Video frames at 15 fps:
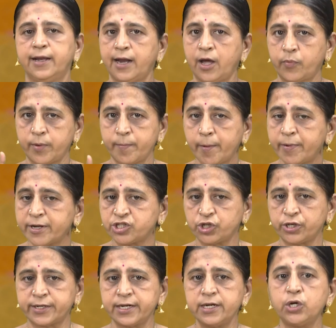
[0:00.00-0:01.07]
Now remember
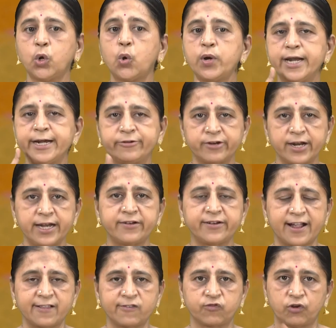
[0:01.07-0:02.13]
children, don't literally
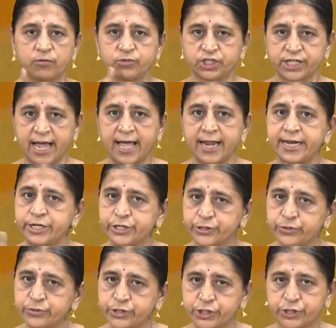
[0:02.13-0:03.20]
transform shall
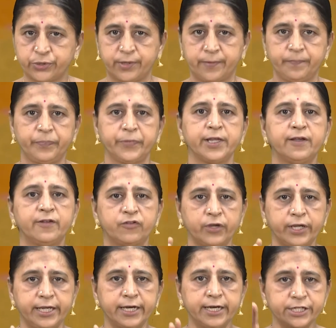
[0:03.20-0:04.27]
into should. So
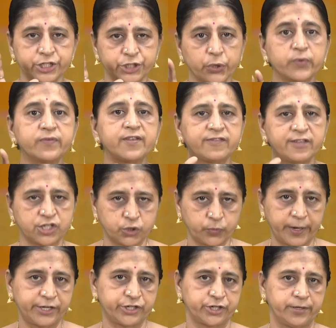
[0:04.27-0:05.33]
here it shows the
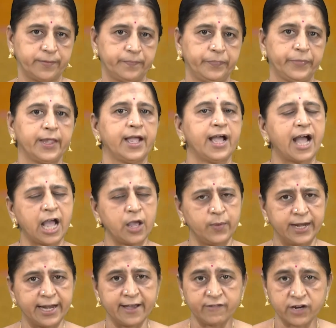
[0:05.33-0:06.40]
situation. I
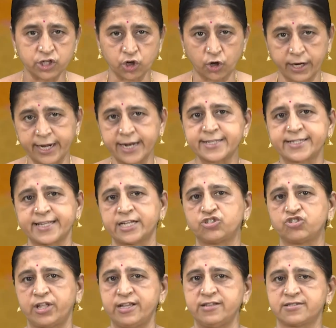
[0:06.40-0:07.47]
will never tolerate such
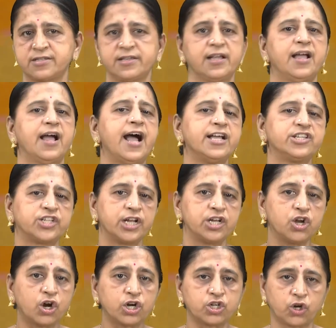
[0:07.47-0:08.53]
things. I shall
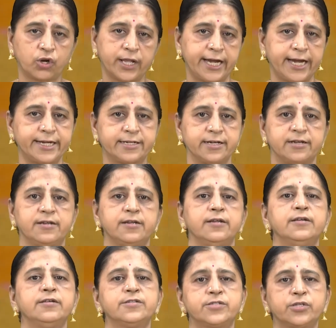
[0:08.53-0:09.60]
not tolerate it.
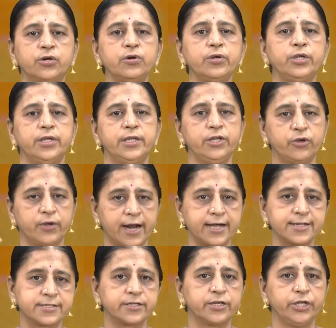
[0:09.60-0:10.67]
So in your
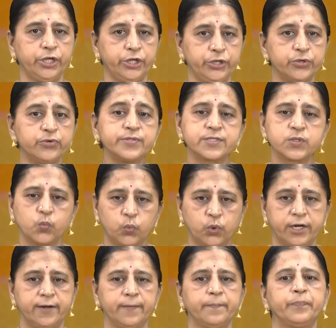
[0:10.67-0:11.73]
answer you use
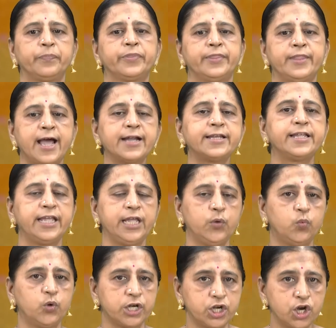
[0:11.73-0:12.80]
would. That he
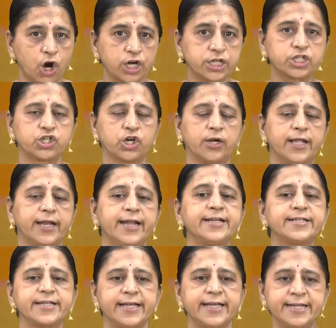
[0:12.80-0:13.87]
would not
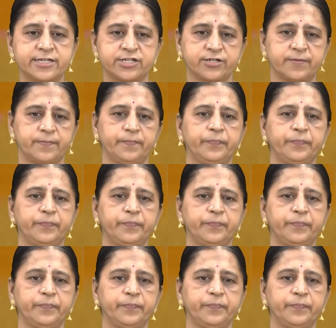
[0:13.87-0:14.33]
tolerate it.